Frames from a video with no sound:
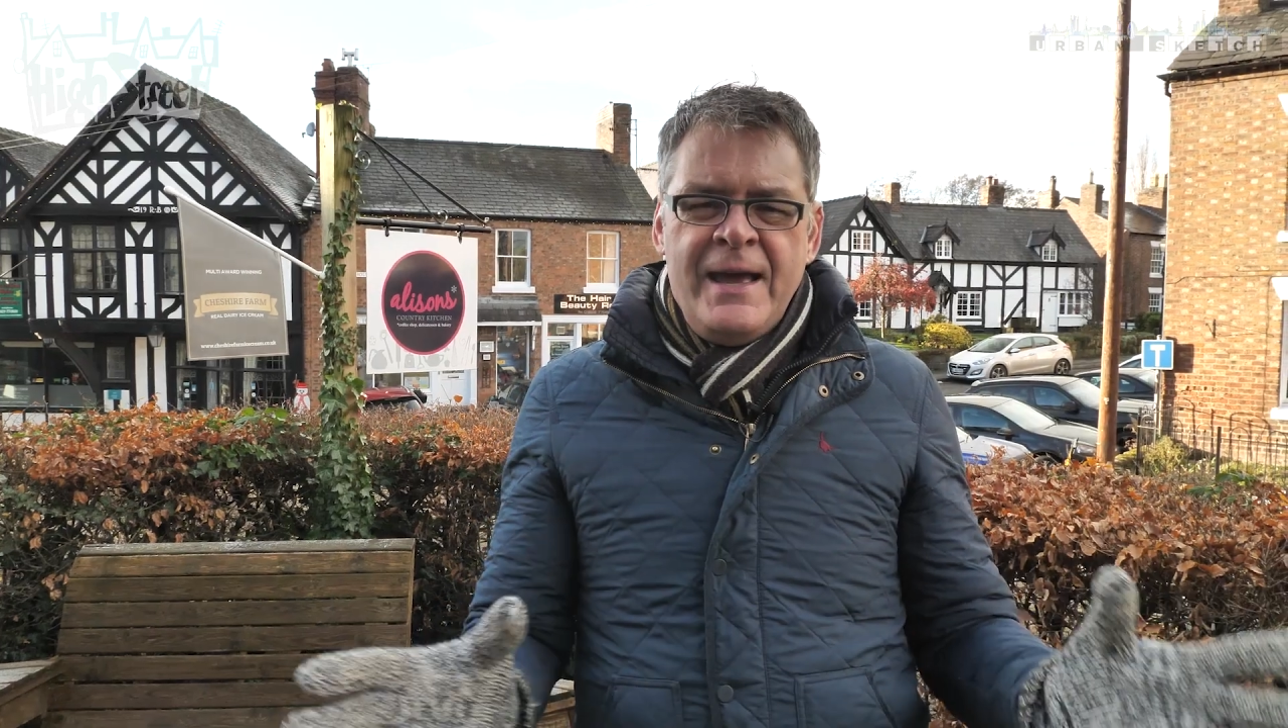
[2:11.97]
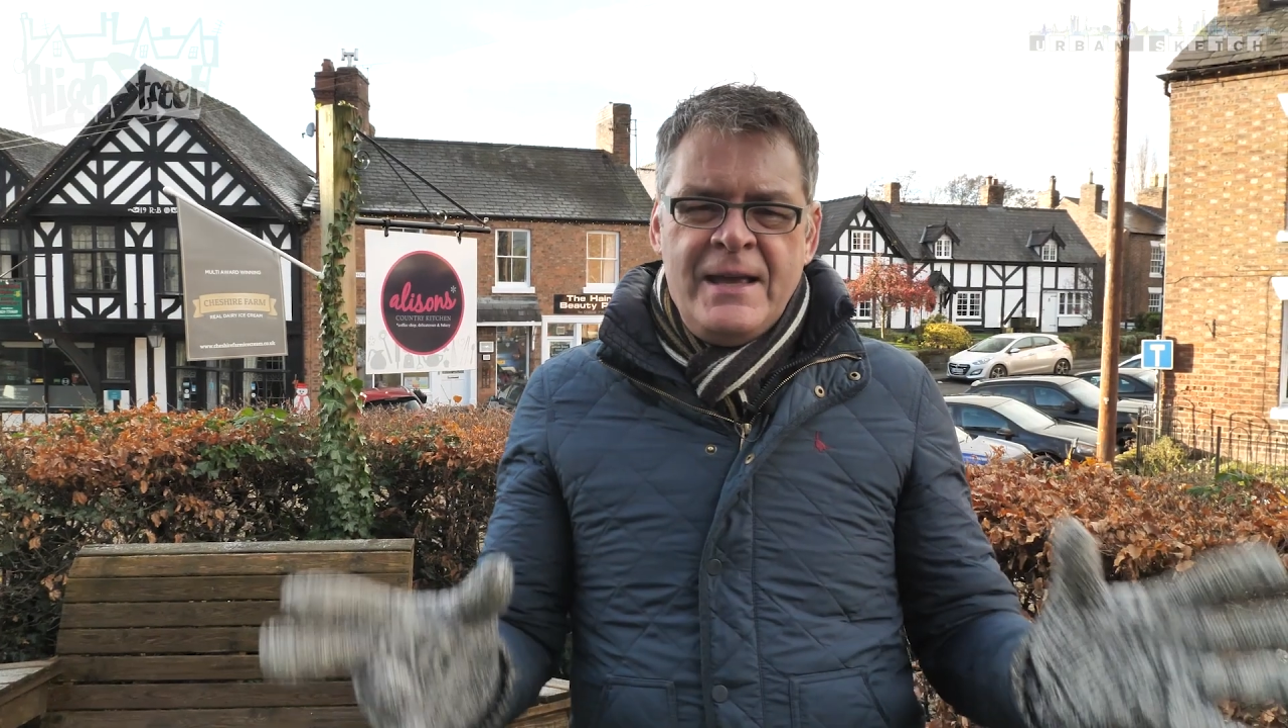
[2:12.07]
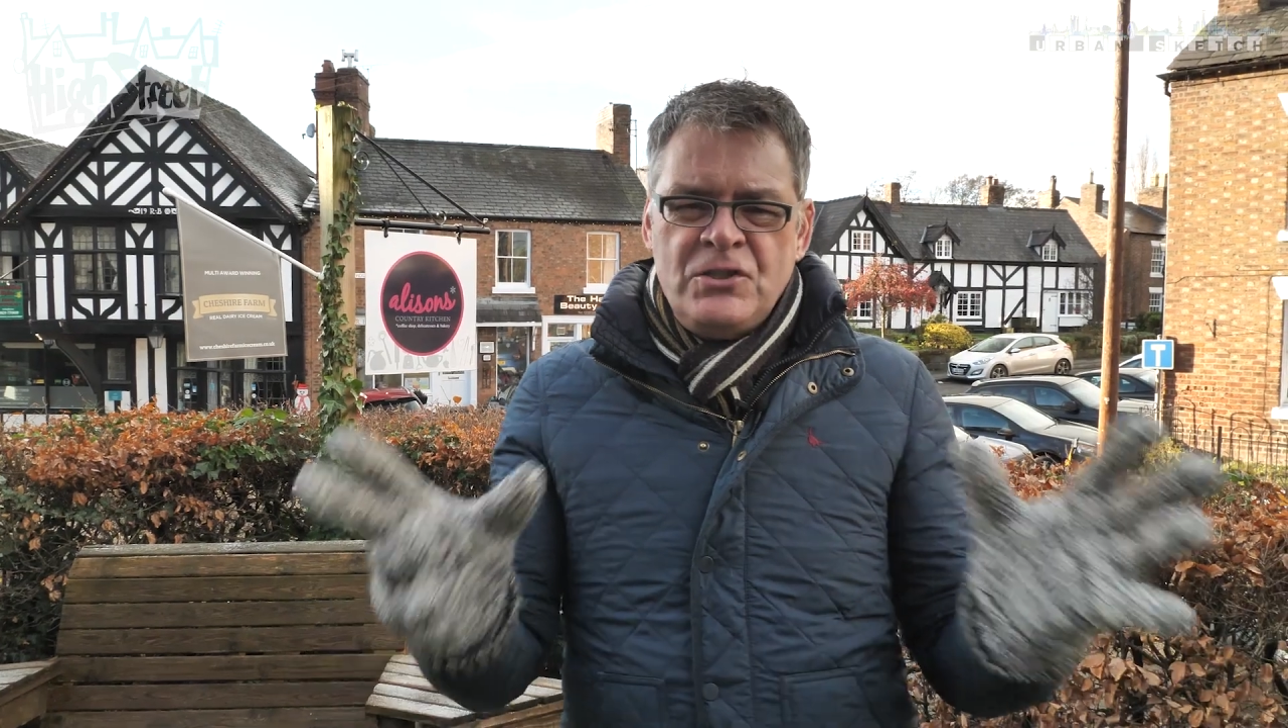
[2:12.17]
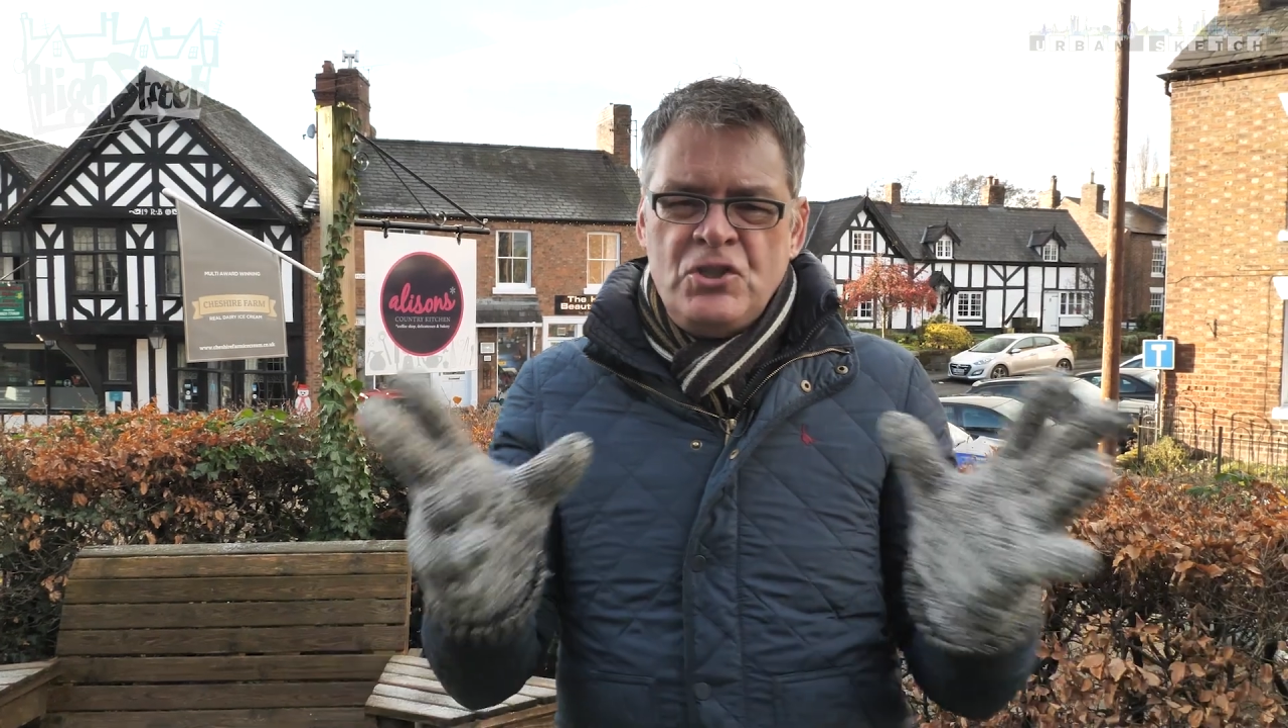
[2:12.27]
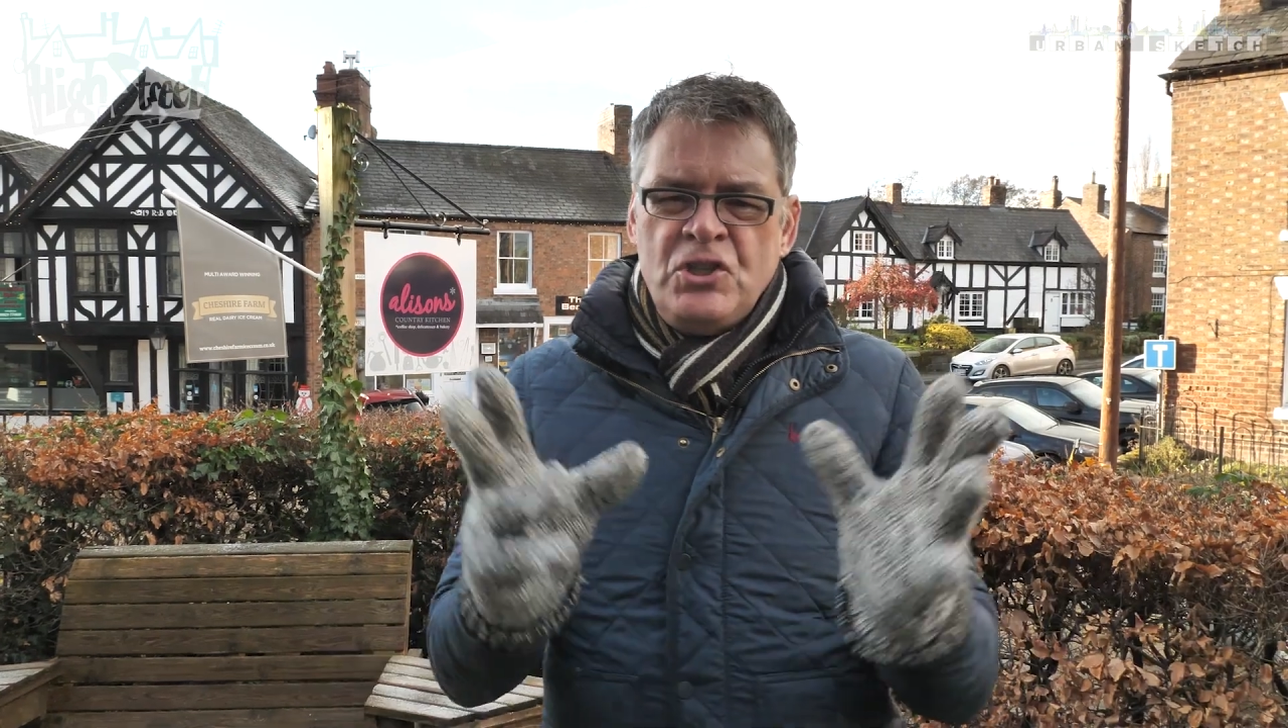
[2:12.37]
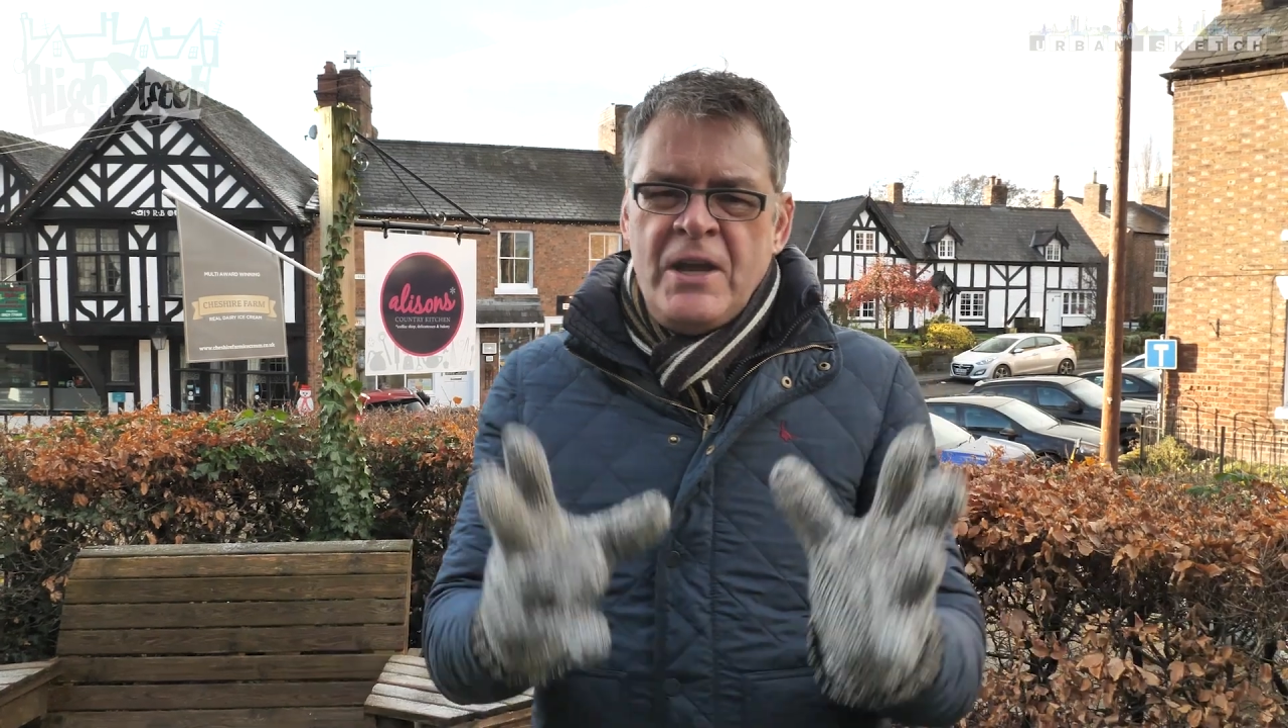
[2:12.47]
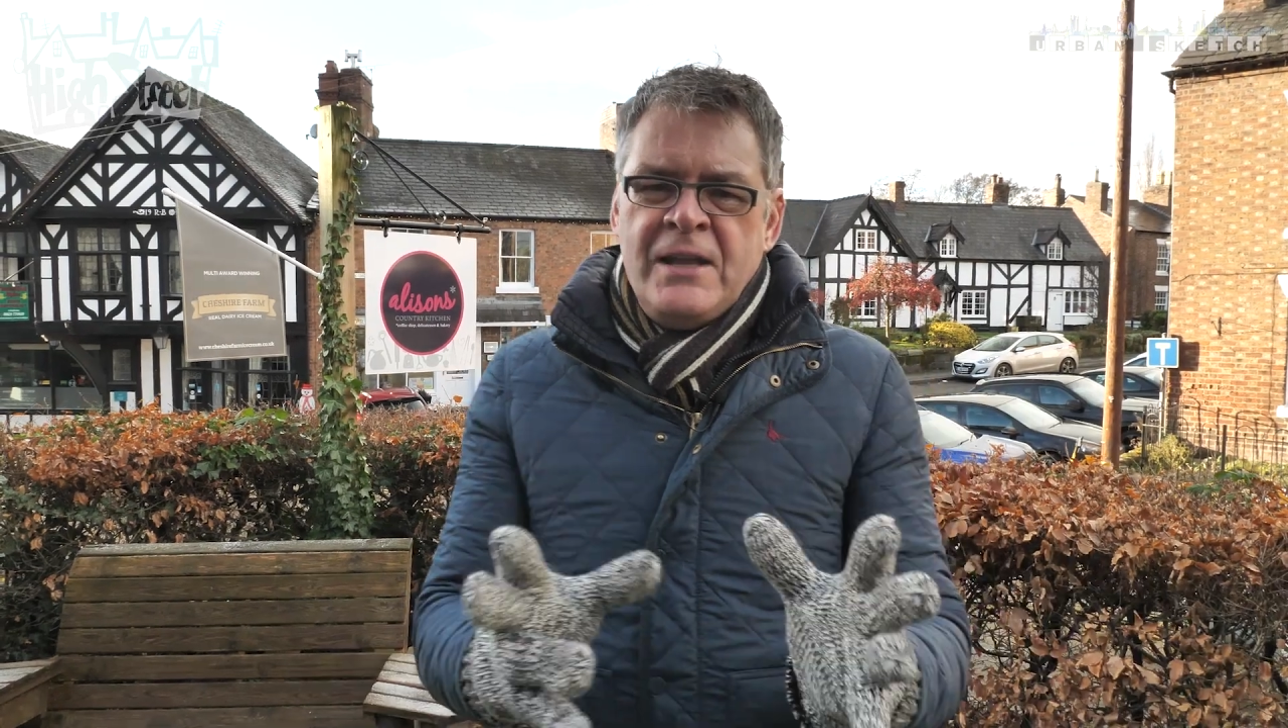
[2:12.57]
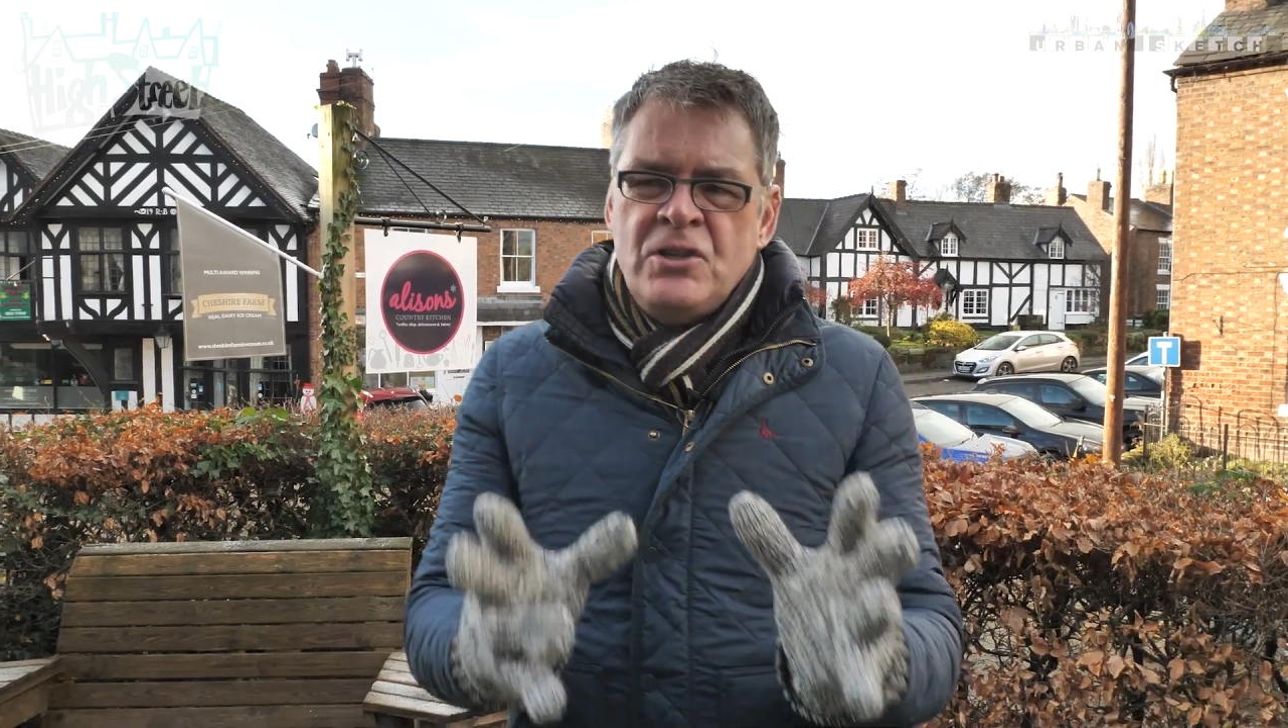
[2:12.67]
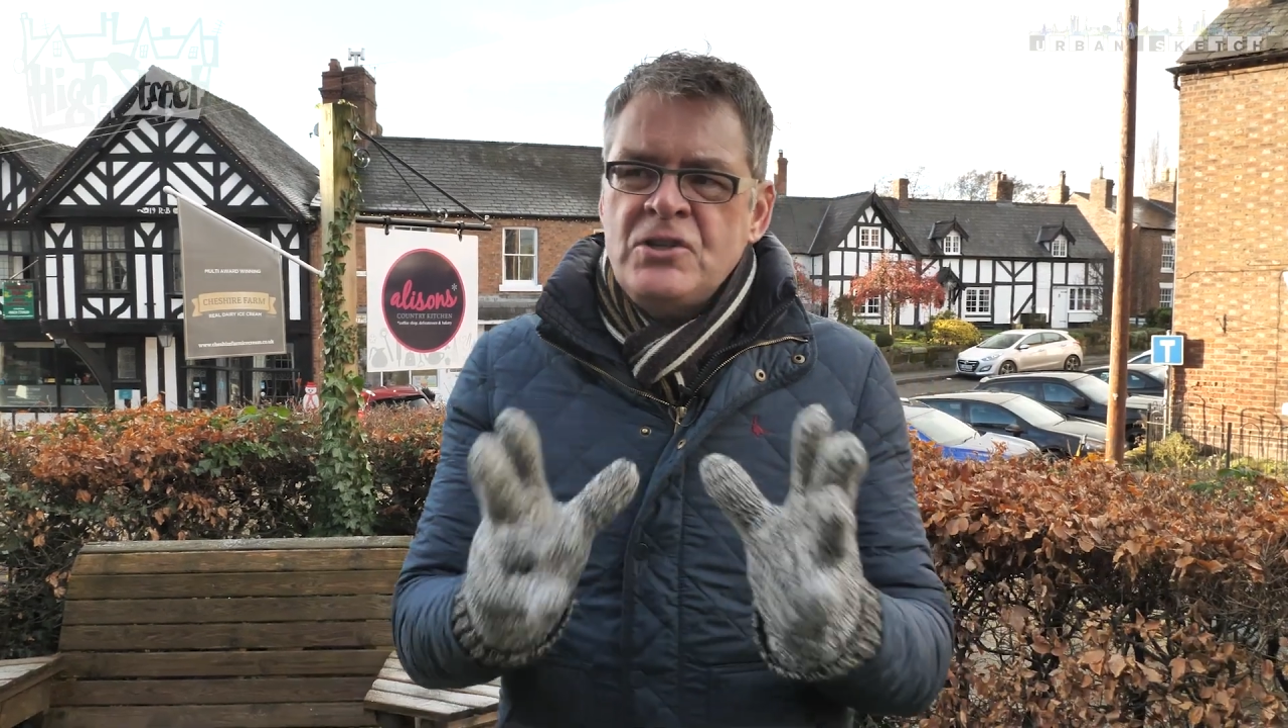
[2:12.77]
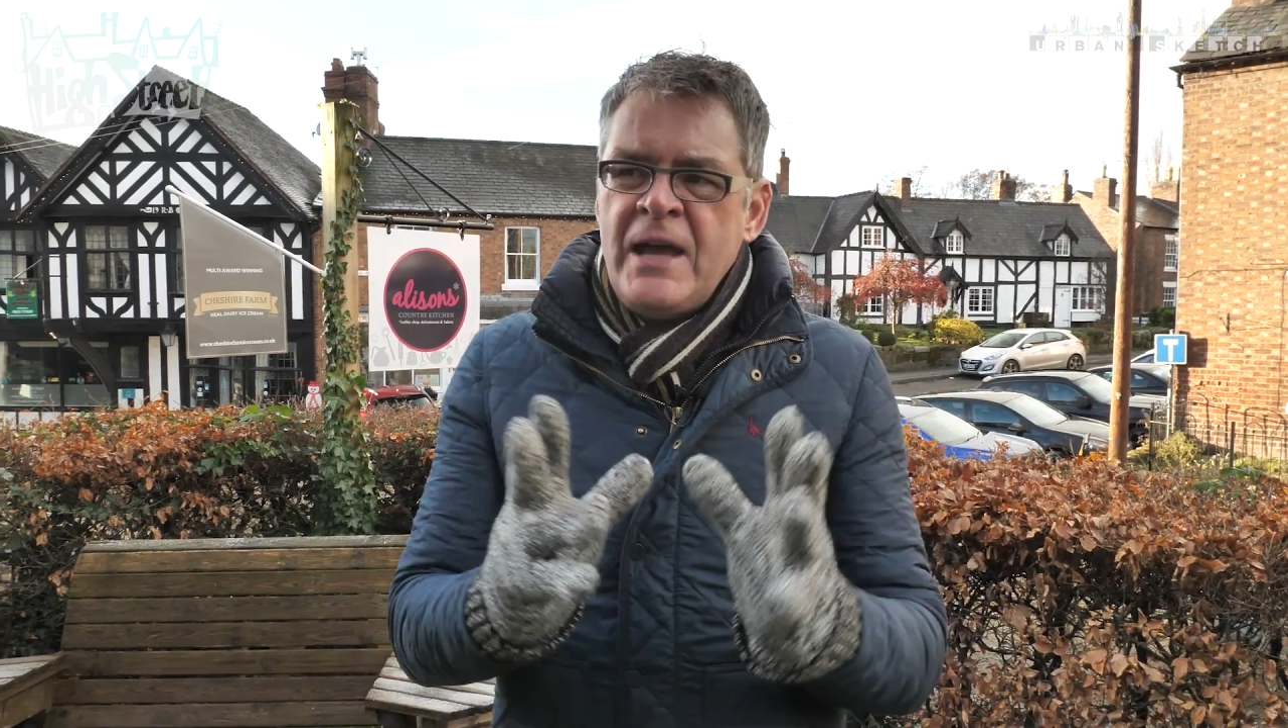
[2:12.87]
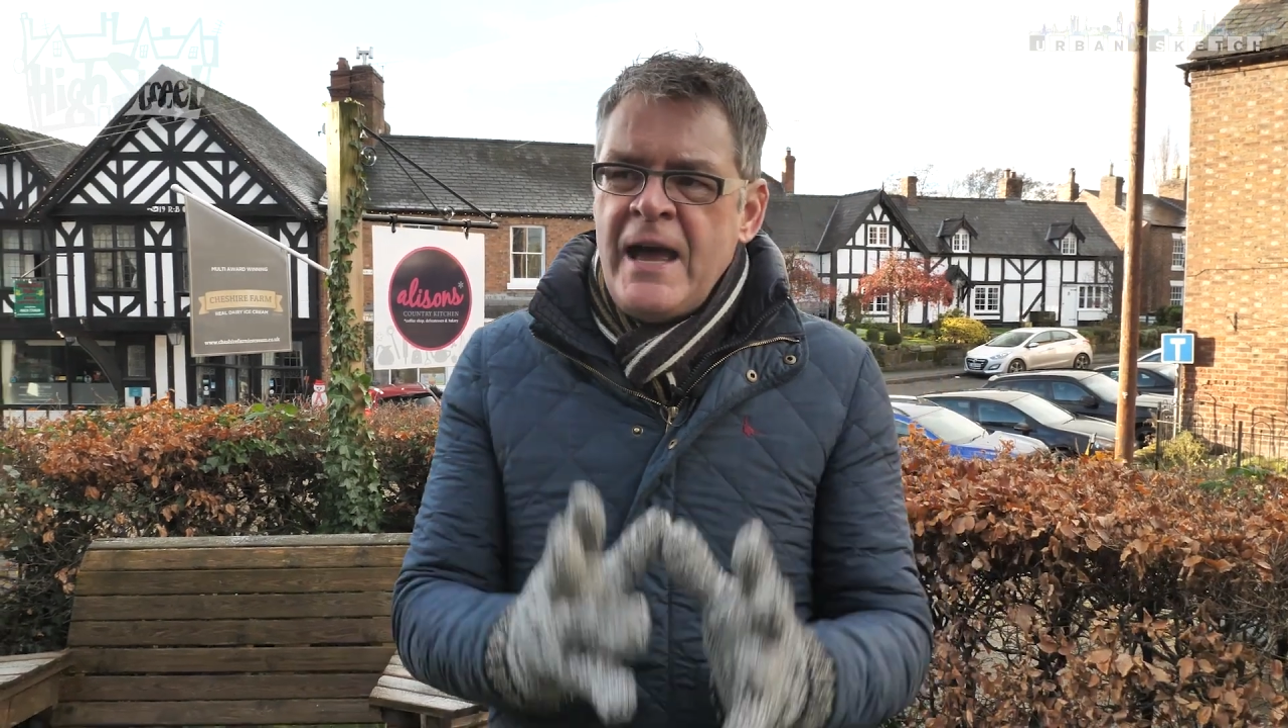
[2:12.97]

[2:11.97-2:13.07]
is changed